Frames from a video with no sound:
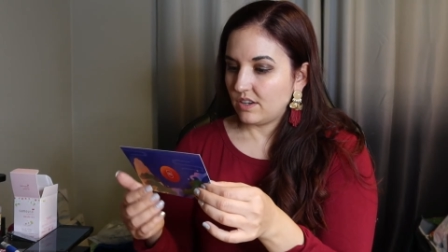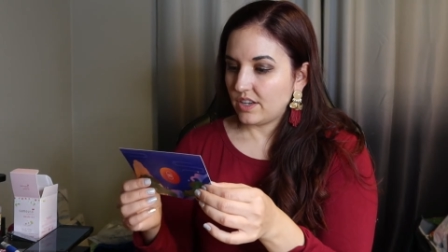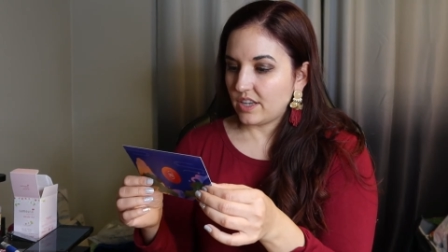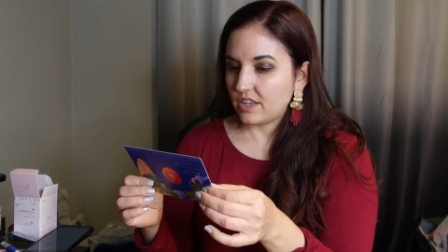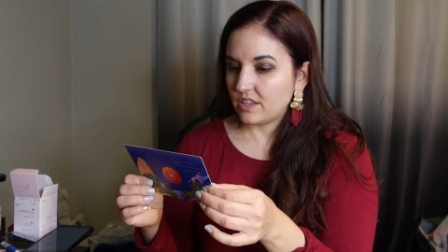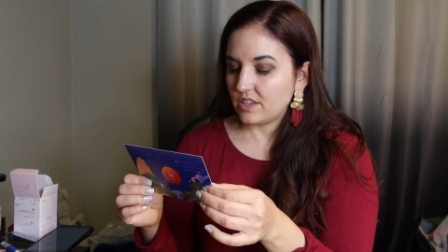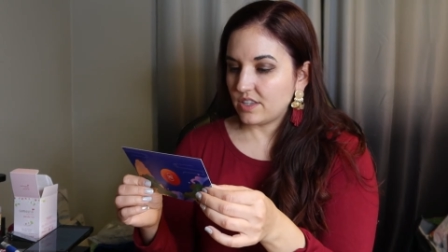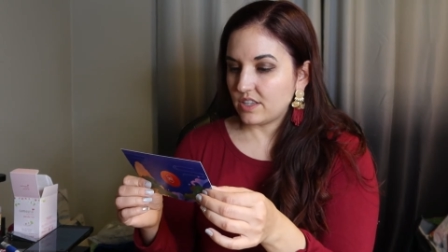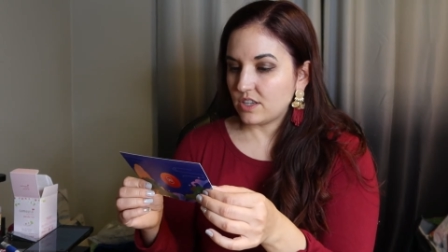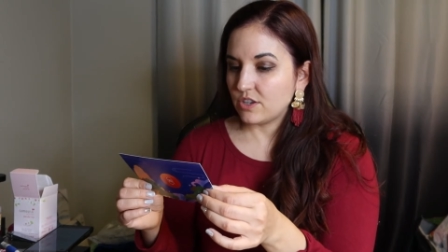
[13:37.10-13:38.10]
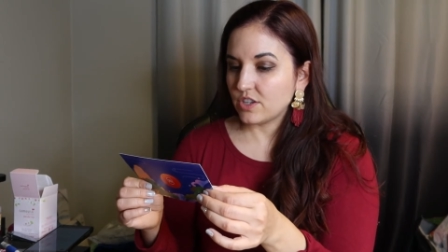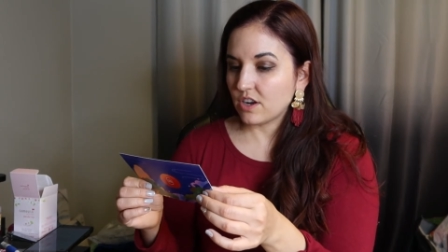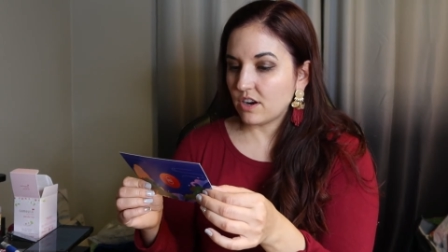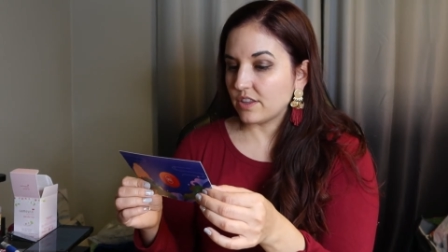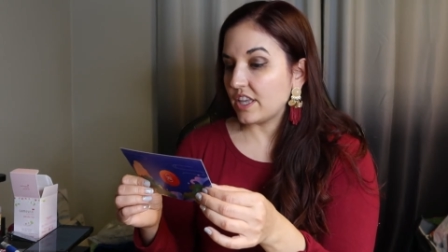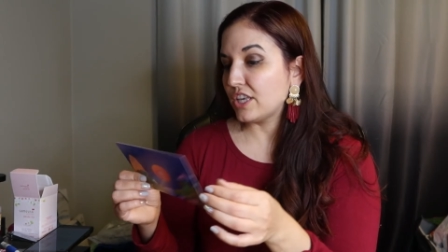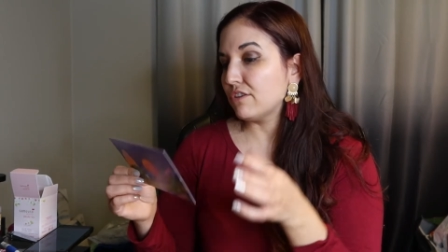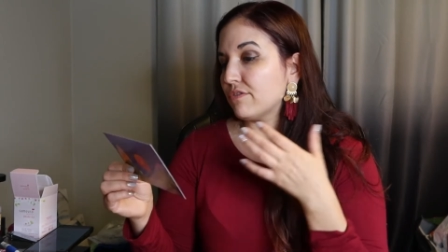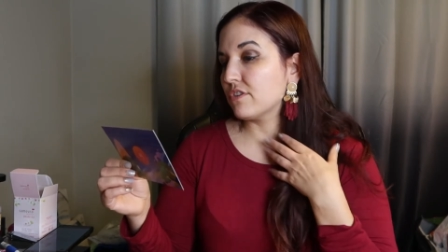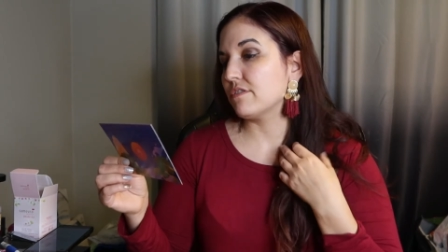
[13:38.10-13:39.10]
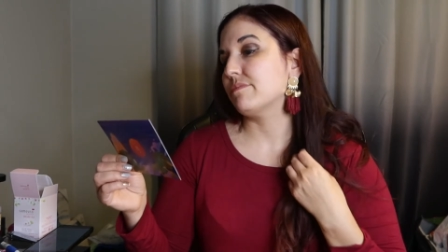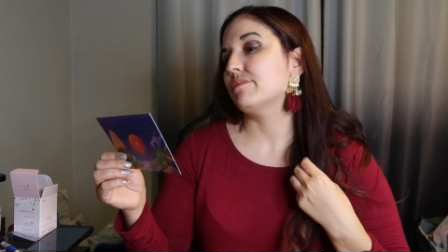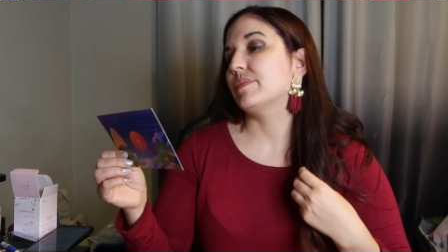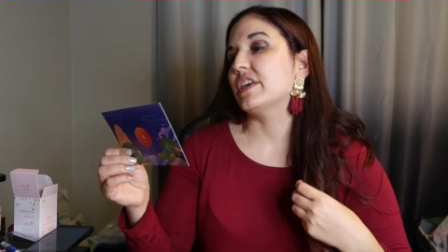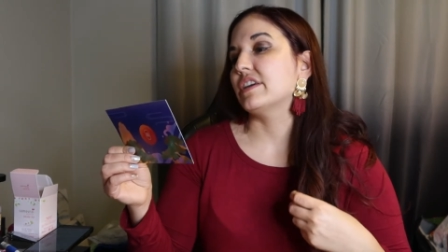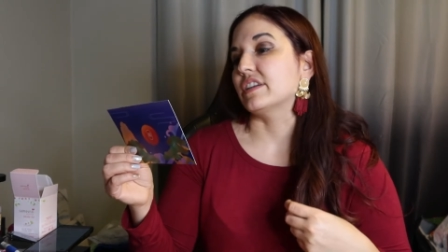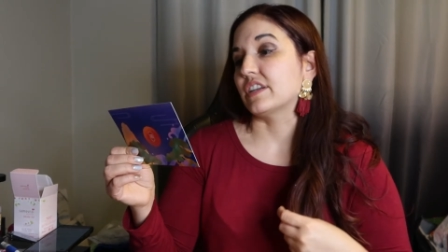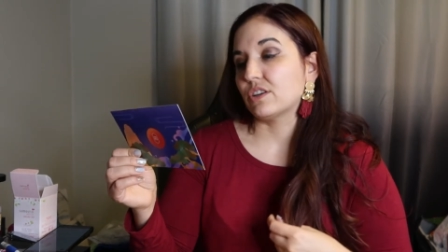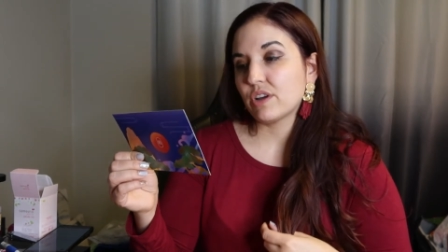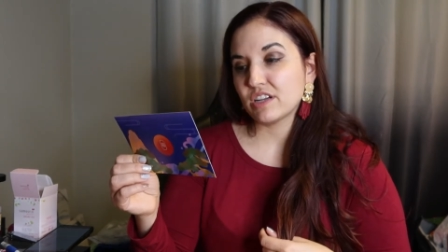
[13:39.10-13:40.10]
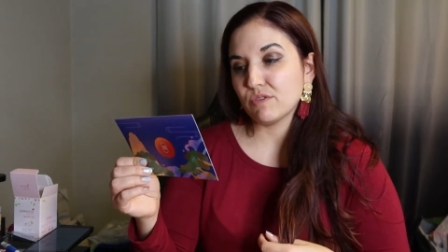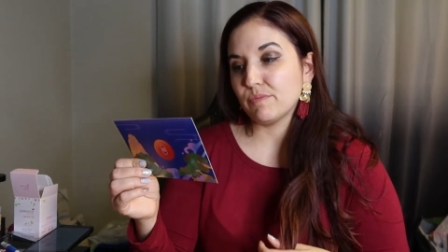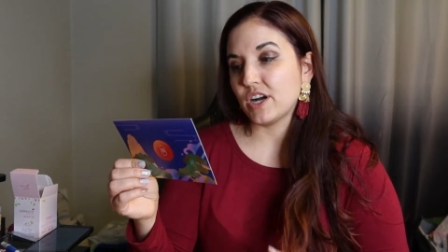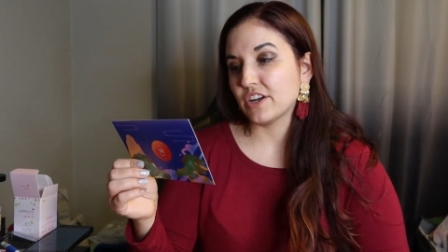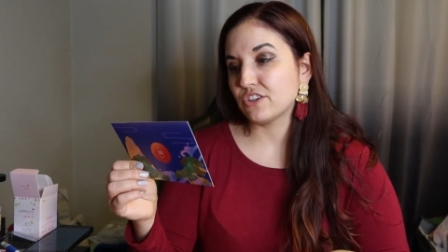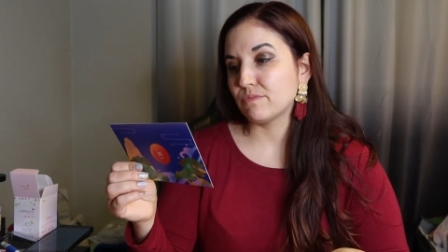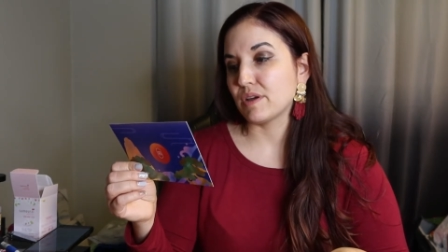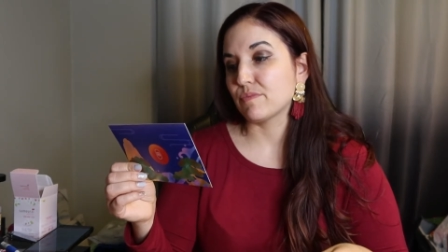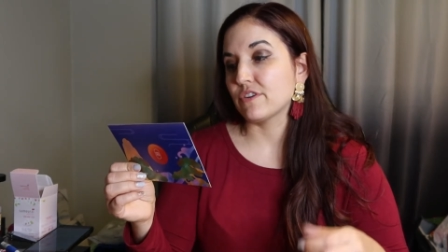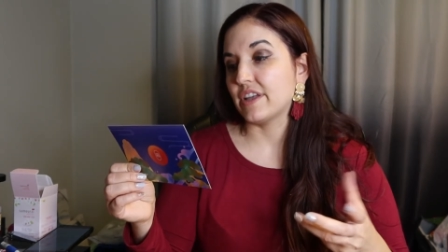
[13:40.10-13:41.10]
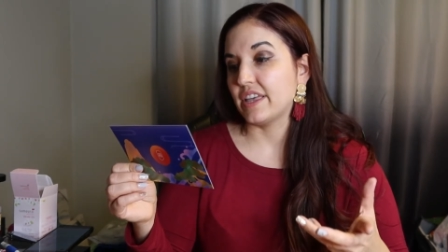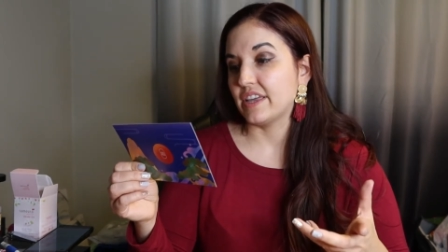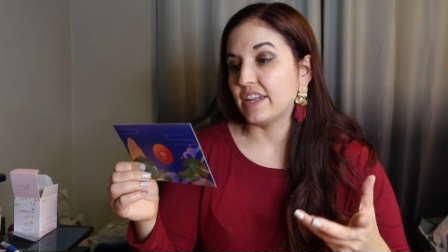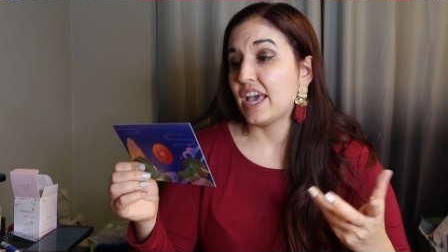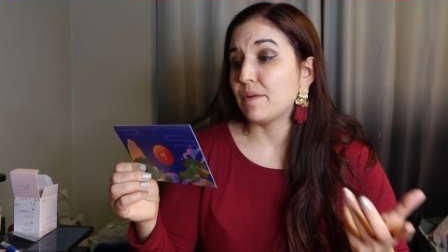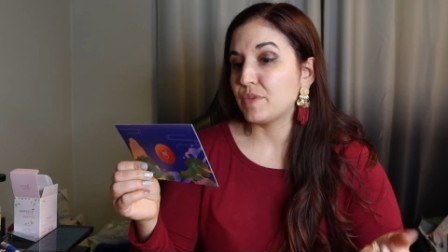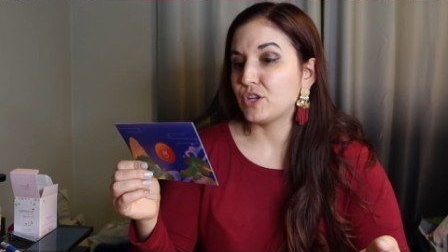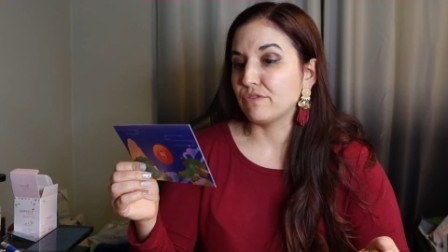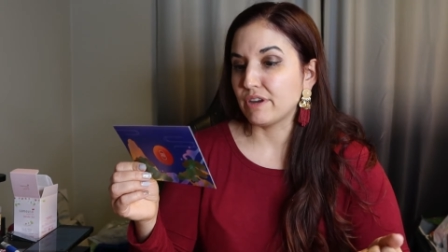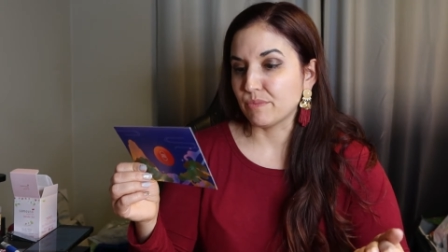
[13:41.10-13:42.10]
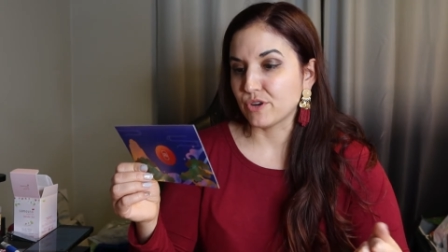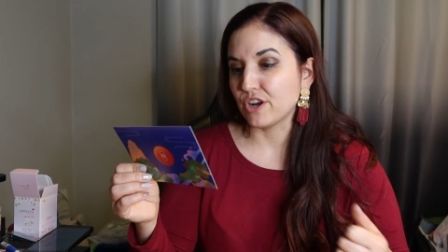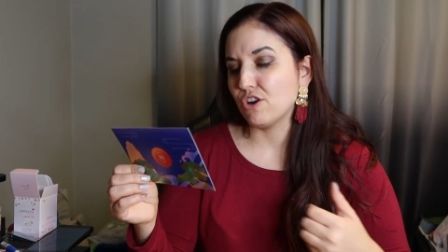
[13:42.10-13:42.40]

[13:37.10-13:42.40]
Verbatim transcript: Okay, let's see, here's a card. Thank you for being an incredible Bokksu member and happy November.